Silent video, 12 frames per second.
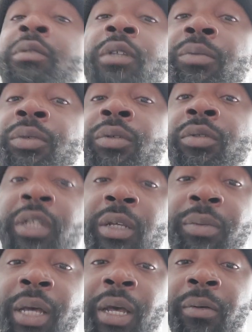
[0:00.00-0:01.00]
Abusing
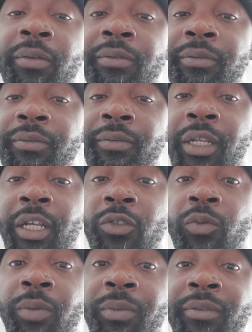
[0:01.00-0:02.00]
their power
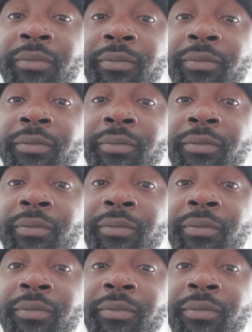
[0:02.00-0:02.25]
as women.